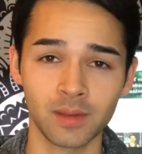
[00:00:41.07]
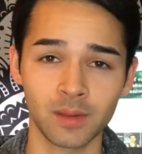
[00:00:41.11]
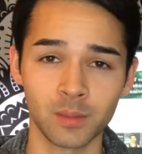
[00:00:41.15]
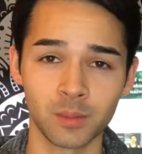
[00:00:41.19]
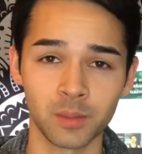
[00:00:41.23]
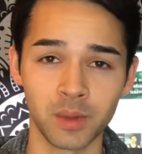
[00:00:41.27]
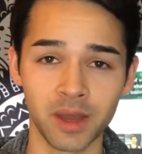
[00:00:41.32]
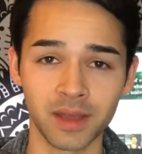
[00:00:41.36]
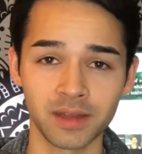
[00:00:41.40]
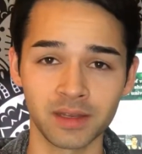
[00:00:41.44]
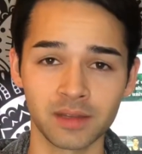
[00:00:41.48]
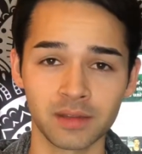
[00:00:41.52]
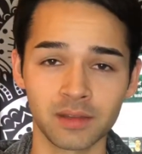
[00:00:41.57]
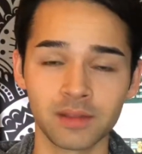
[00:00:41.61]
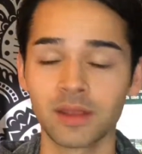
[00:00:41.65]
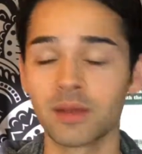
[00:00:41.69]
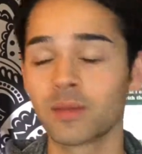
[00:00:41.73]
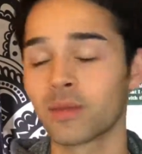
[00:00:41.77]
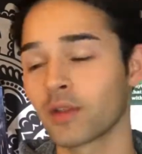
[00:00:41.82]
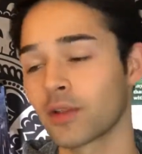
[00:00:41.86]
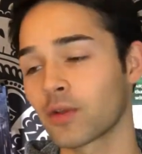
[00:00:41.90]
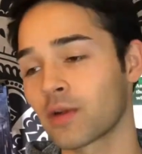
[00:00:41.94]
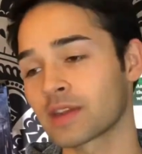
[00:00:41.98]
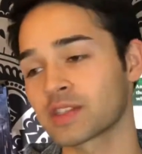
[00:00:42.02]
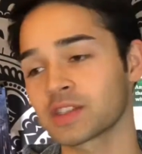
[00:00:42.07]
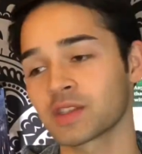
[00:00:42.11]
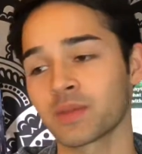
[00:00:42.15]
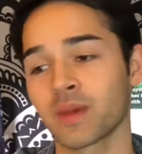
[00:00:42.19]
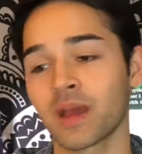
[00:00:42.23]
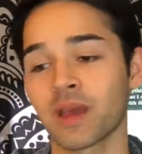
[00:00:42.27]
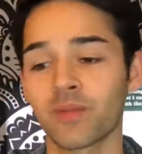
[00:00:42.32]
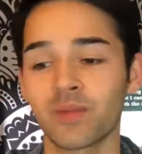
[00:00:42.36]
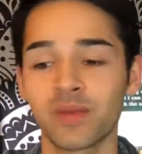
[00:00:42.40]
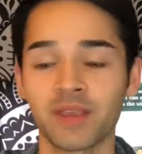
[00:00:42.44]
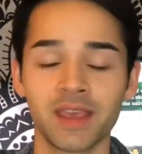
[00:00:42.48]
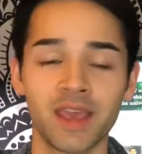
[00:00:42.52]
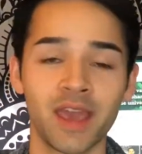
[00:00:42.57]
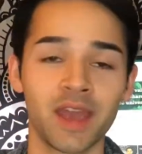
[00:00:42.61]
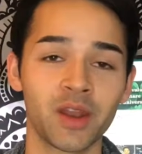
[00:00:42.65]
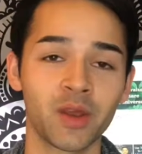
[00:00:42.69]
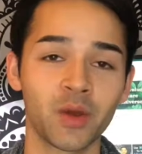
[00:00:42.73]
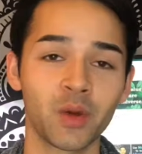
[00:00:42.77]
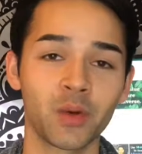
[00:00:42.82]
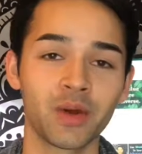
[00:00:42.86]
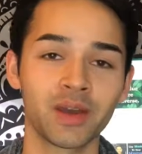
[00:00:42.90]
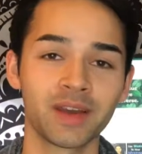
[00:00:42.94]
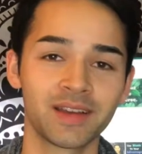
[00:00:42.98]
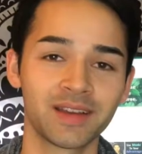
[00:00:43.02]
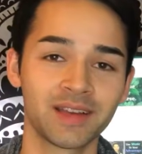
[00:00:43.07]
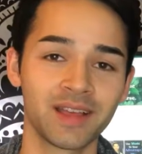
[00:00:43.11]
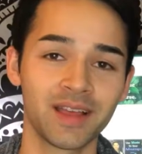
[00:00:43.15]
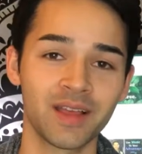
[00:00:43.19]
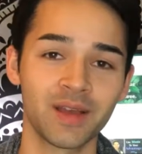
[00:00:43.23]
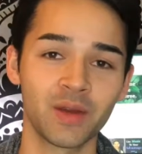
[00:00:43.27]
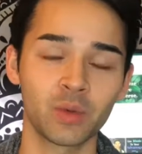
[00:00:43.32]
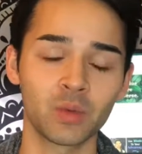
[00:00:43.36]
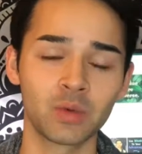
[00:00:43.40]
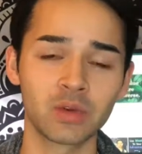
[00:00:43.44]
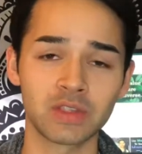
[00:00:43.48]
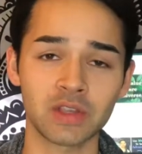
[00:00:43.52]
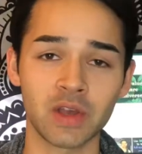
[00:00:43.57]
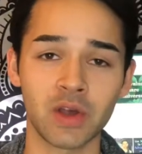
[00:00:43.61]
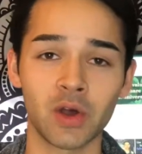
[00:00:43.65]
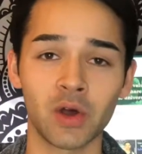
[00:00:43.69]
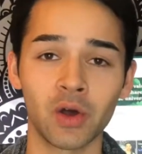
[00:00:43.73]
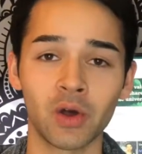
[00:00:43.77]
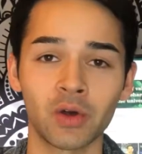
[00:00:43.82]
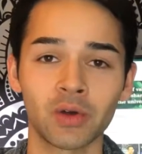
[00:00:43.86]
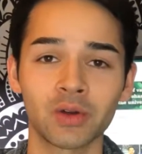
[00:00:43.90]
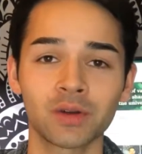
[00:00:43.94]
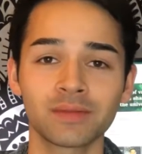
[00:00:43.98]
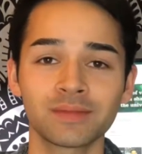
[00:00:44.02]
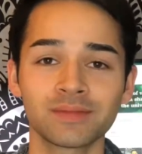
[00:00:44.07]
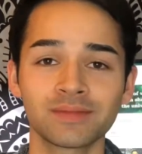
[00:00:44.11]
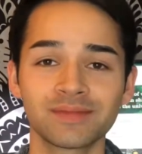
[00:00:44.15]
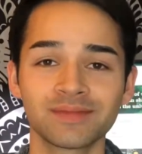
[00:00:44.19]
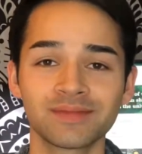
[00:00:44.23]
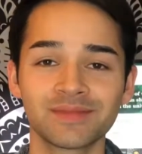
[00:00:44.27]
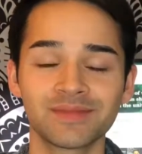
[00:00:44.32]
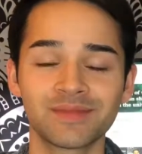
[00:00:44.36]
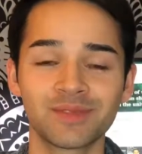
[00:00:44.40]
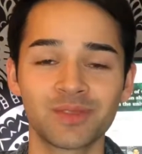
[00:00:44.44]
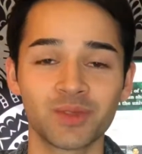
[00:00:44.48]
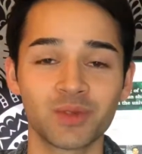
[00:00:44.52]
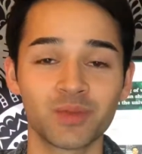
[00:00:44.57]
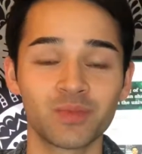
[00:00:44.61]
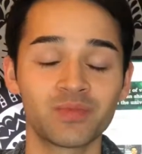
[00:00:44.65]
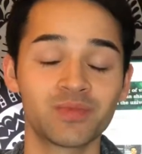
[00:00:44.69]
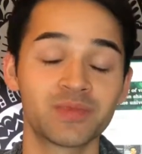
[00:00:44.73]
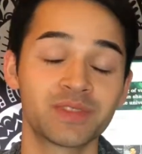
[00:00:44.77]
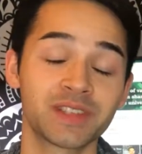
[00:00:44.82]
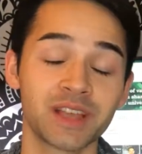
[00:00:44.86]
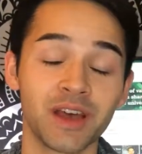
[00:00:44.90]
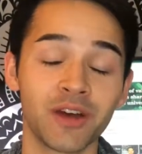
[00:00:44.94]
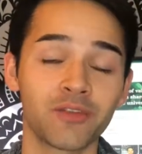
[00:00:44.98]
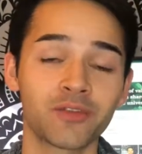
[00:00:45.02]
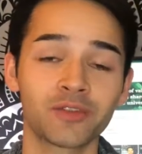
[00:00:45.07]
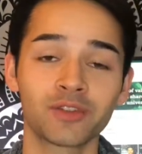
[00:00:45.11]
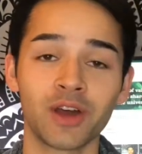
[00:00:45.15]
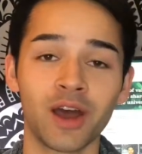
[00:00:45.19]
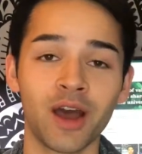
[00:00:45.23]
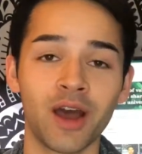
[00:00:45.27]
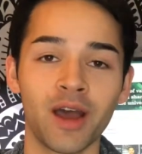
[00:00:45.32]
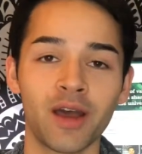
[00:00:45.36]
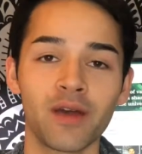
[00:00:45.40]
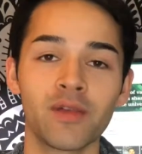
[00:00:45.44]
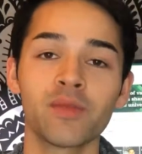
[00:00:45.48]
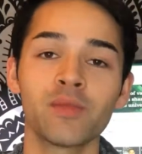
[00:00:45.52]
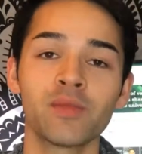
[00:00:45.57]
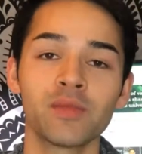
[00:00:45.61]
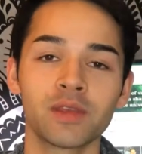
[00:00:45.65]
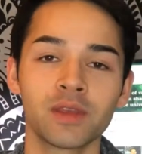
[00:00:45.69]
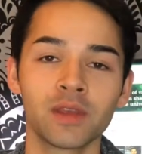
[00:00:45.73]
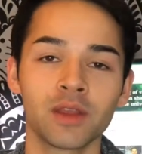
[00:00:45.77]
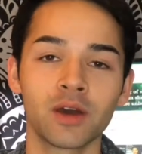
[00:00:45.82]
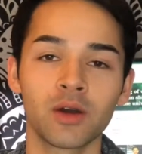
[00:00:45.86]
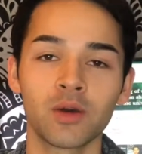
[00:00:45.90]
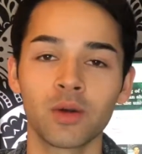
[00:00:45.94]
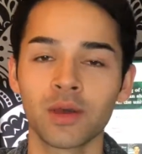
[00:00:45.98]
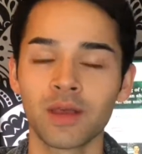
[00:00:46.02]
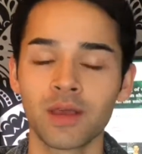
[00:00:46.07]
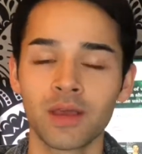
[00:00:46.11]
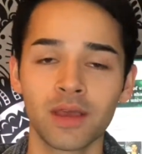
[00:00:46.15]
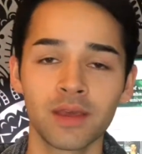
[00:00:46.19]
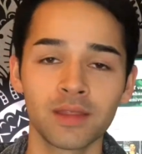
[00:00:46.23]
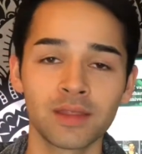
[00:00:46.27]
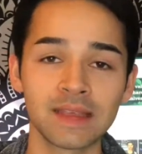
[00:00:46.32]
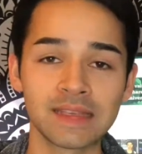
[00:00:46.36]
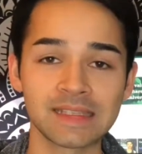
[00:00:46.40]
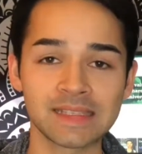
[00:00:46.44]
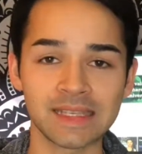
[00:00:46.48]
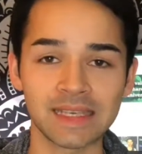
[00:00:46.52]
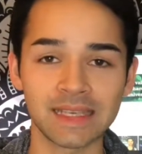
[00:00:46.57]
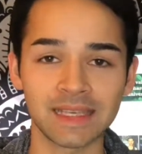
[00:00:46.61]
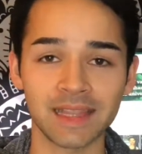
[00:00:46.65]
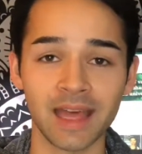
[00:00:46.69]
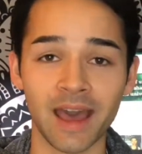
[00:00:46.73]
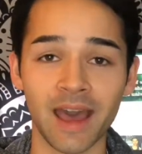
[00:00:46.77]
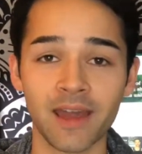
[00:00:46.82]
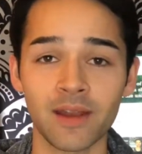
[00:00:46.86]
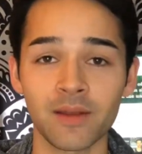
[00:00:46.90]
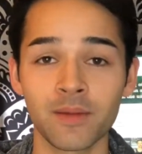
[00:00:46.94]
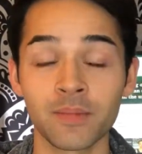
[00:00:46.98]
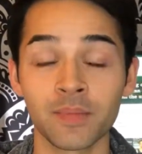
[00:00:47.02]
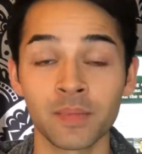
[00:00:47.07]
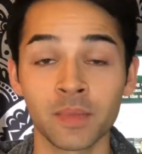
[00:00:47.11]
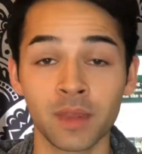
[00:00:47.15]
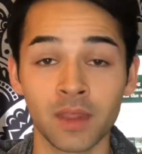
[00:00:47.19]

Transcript: but then the rest of my piano was all self-taught, you know, things like that.